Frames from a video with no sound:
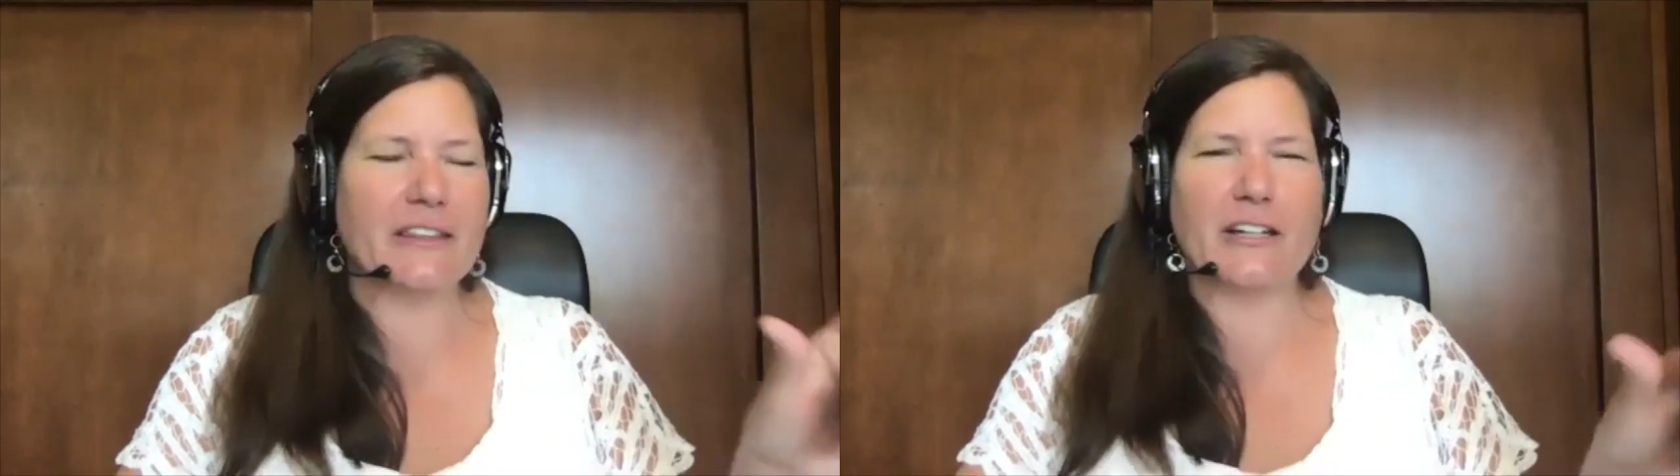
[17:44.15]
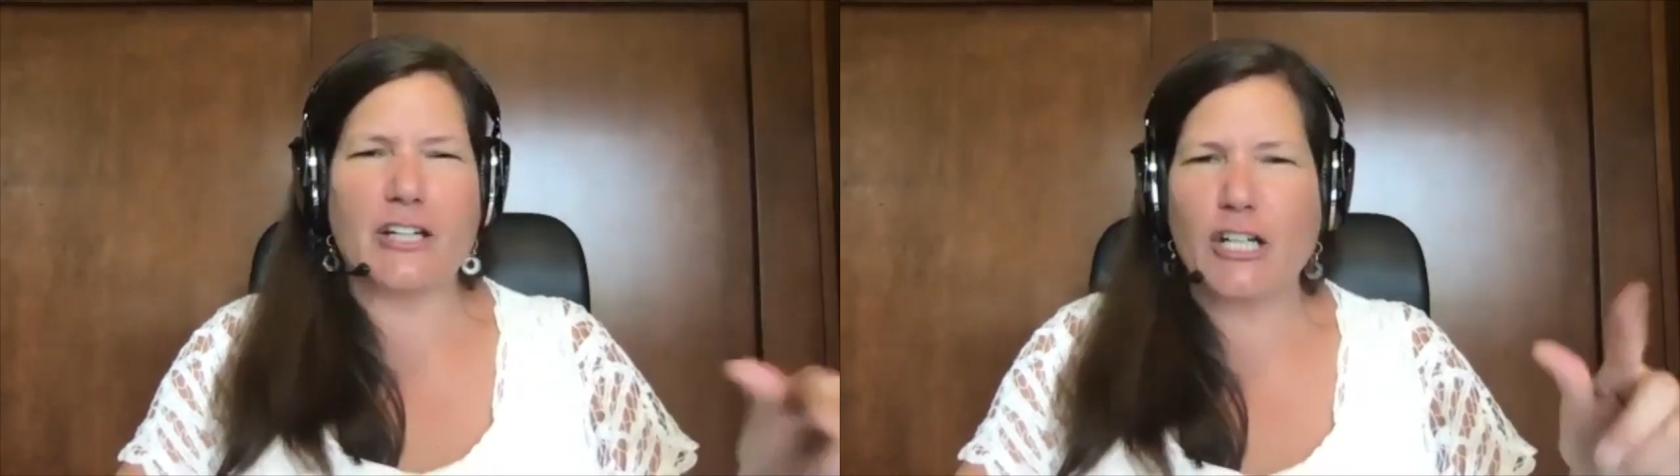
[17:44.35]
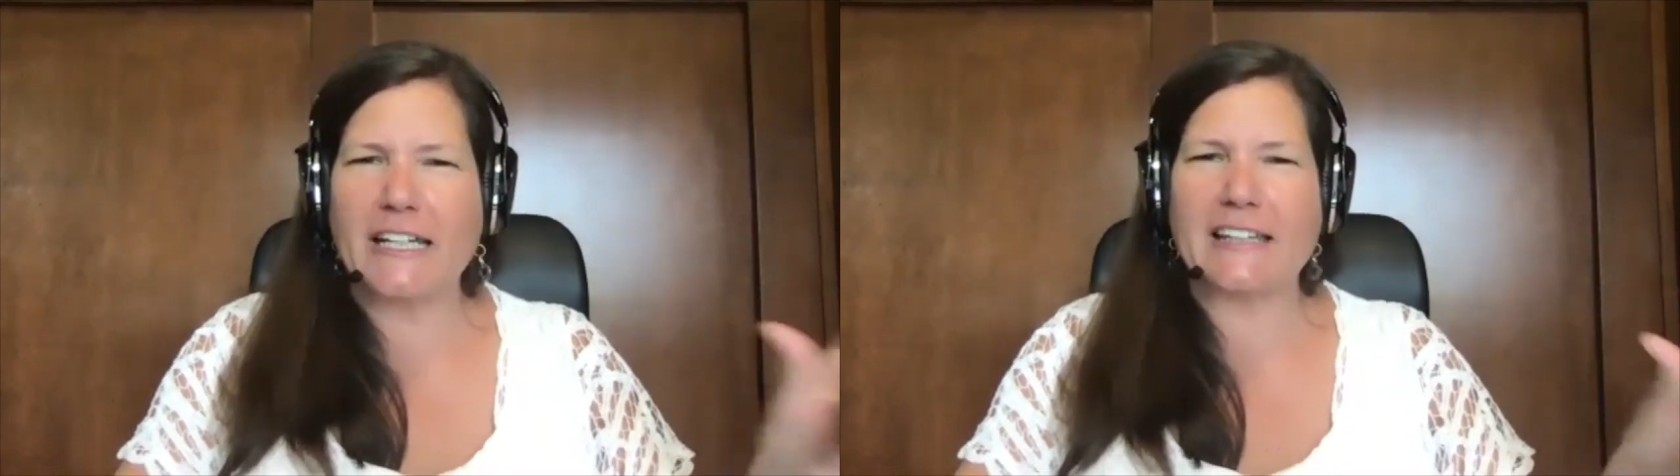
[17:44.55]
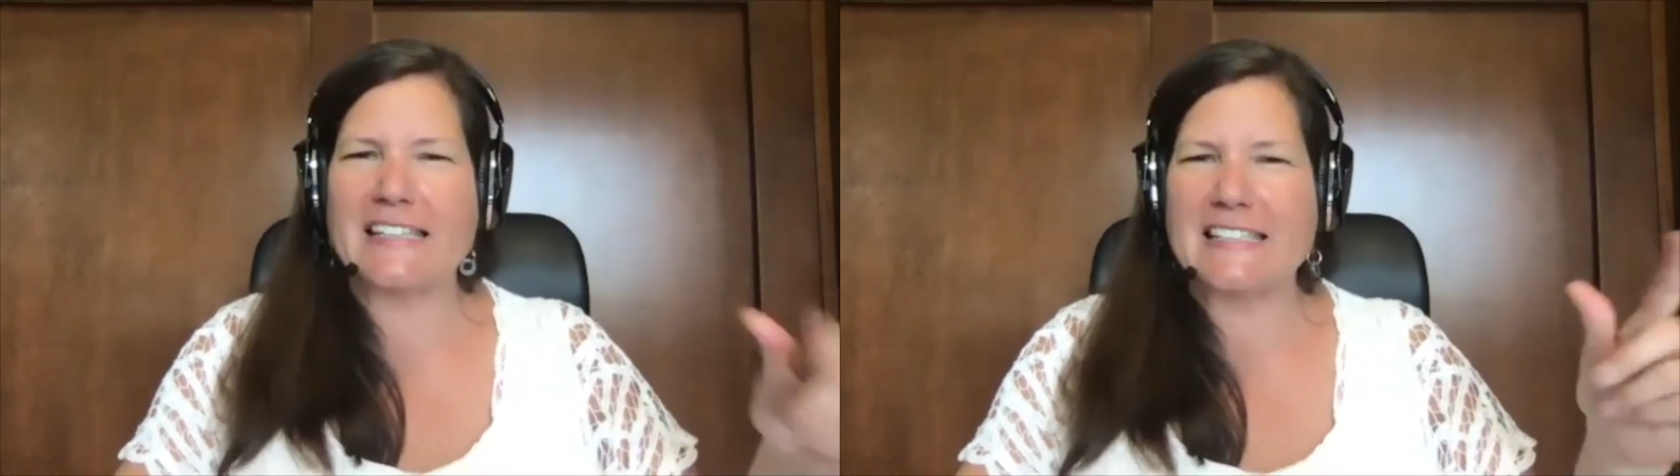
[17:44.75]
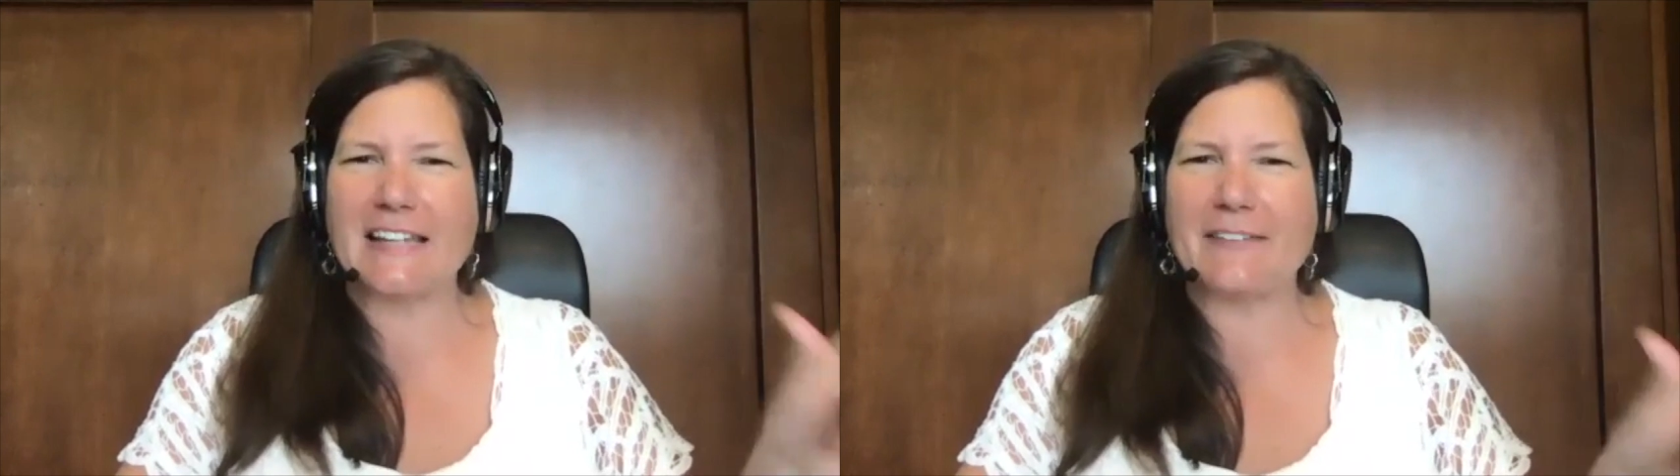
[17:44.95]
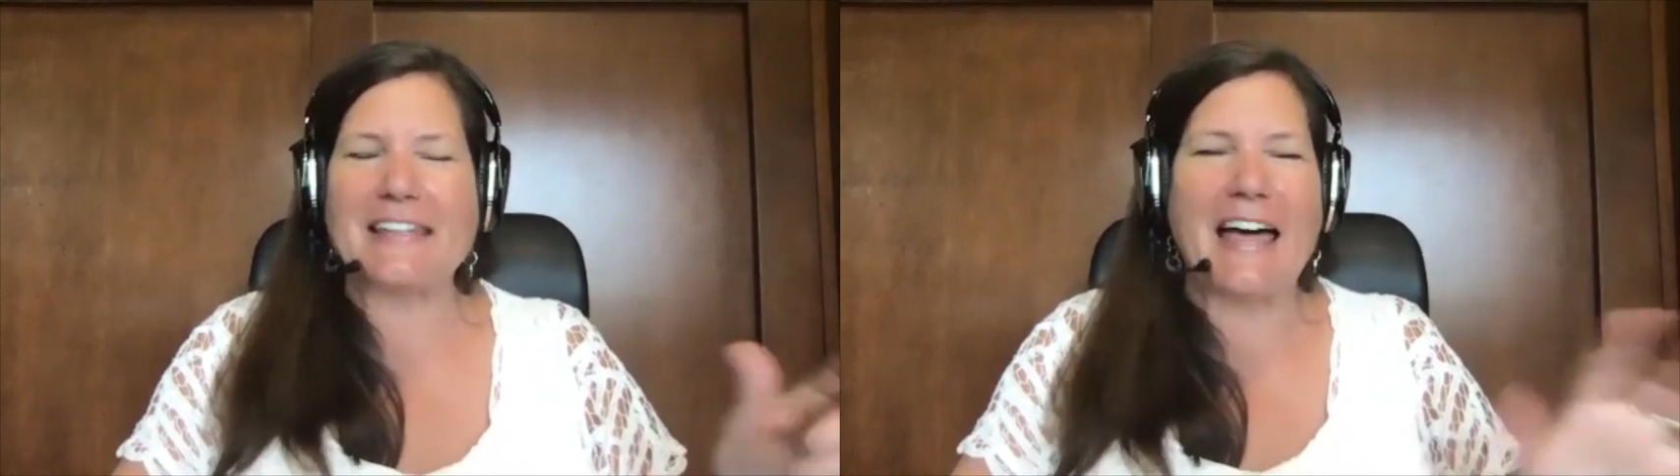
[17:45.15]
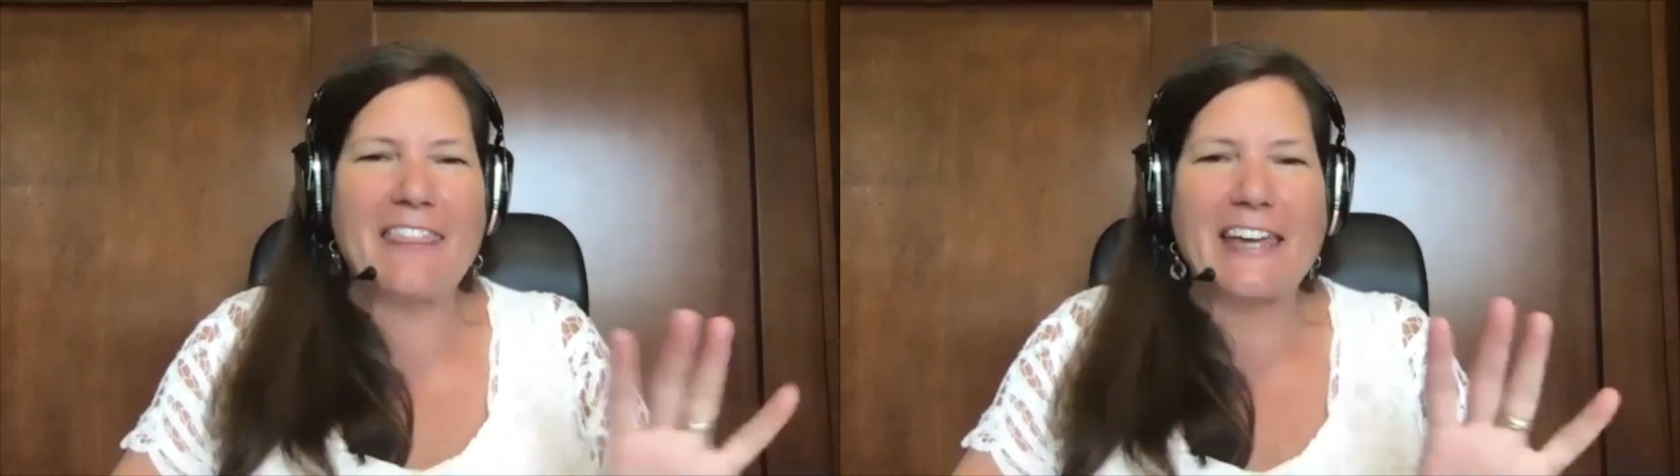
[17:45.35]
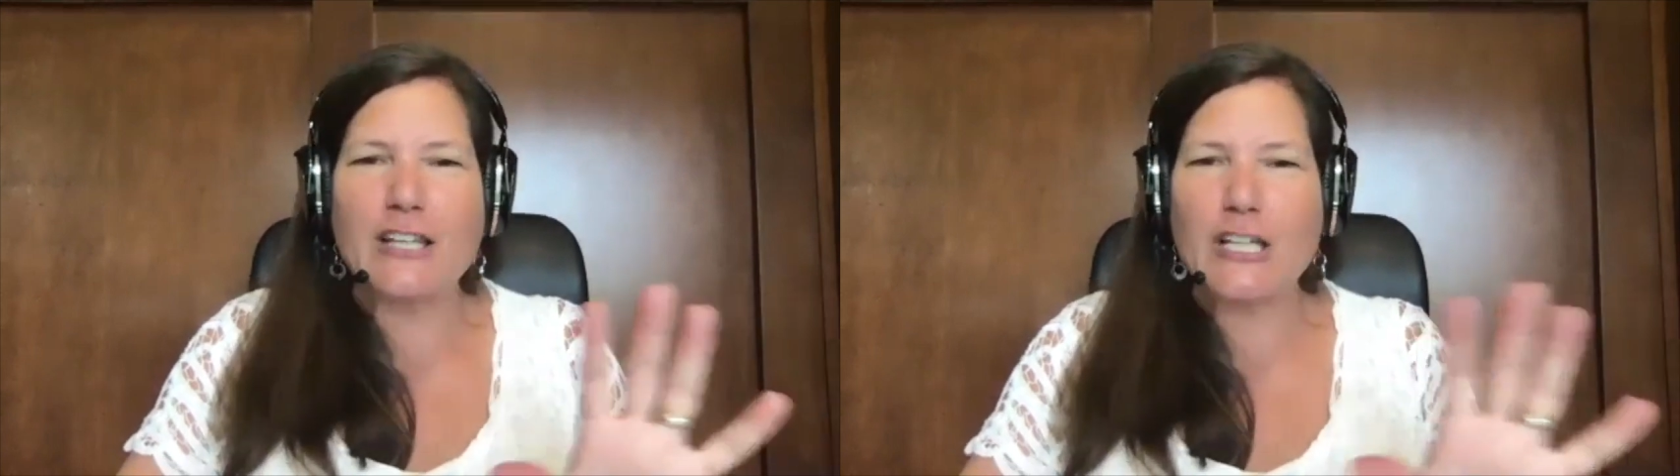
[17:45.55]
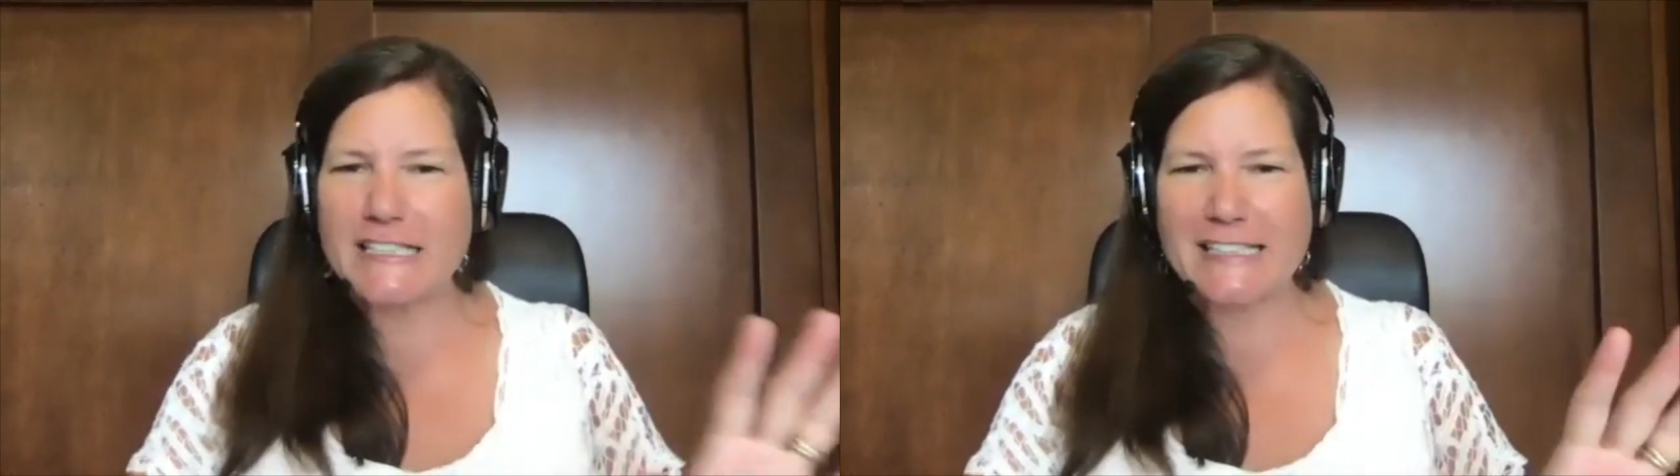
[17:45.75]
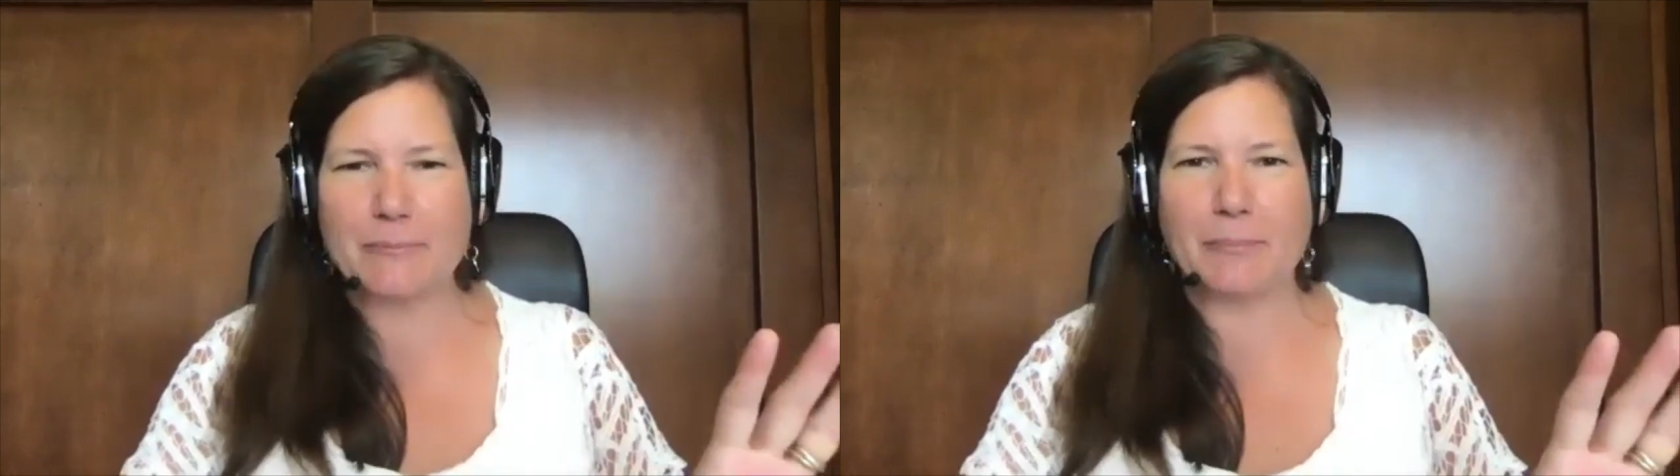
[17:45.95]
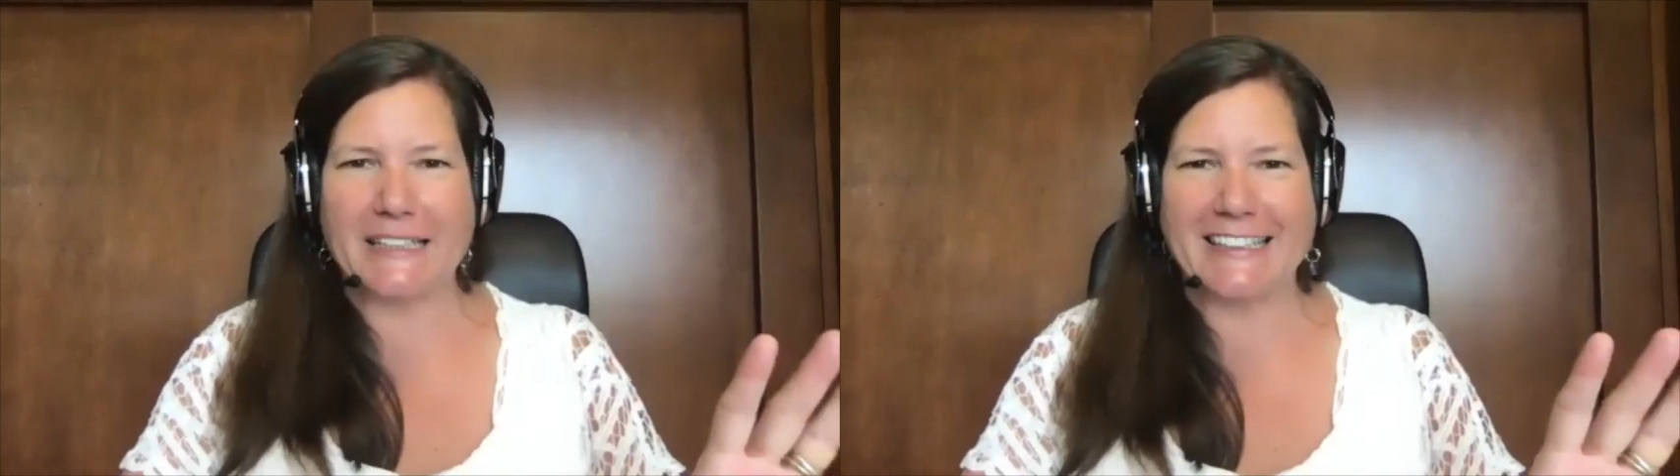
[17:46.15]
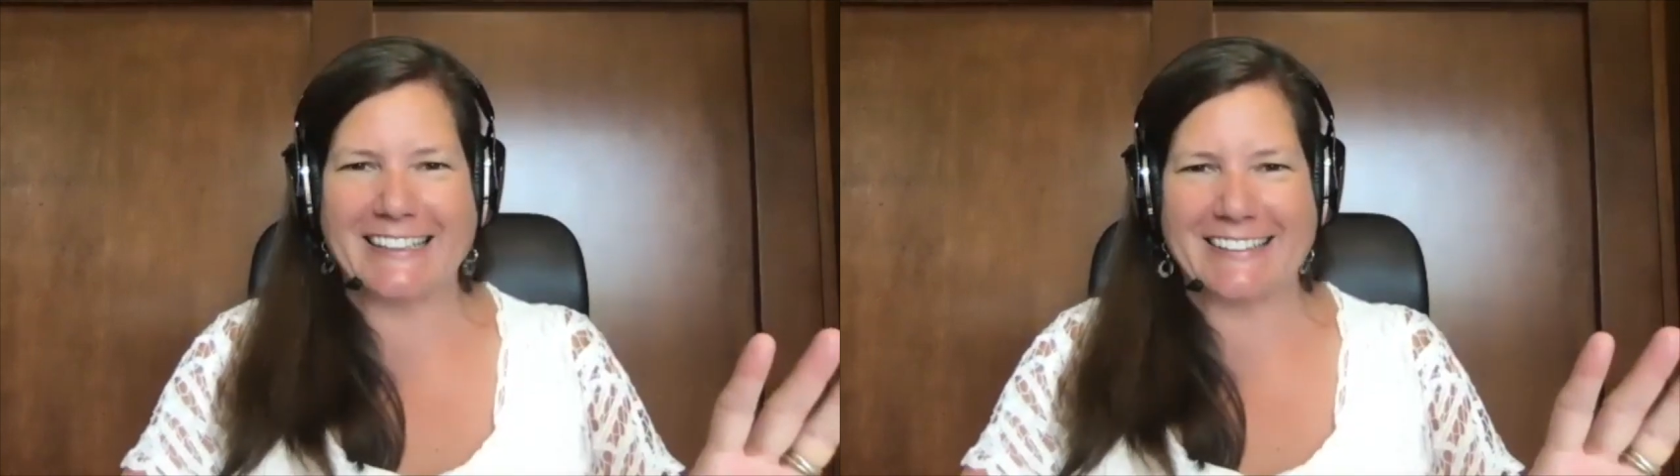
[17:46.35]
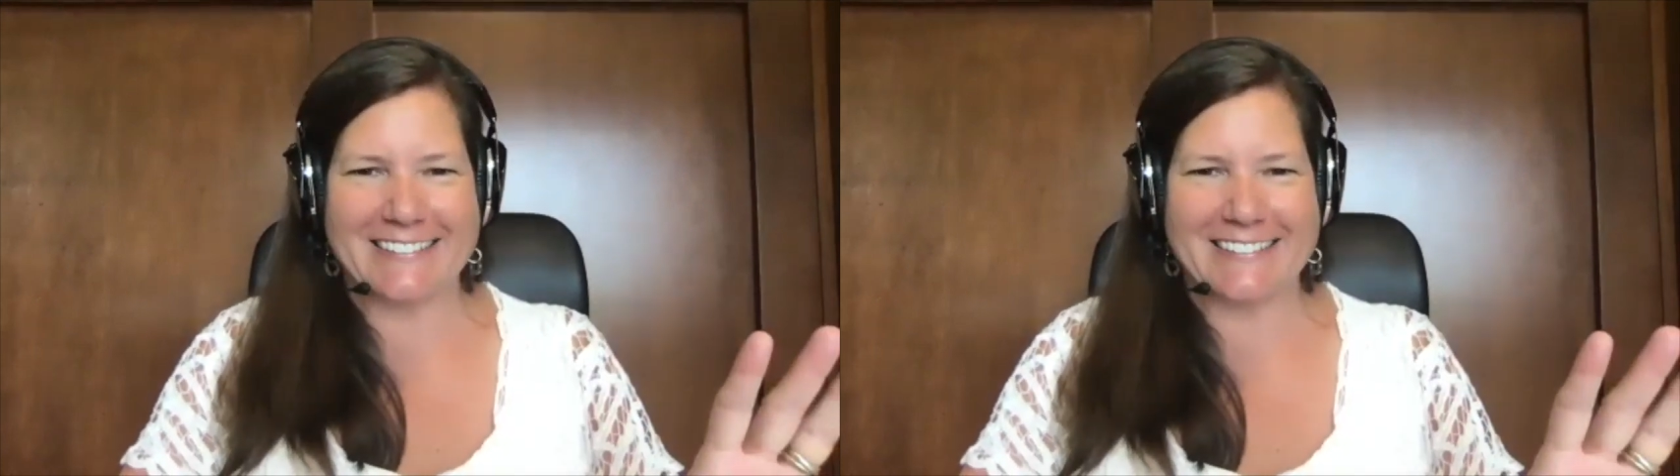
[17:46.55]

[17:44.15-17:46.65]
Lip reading: the cooking, this nothing looks completed.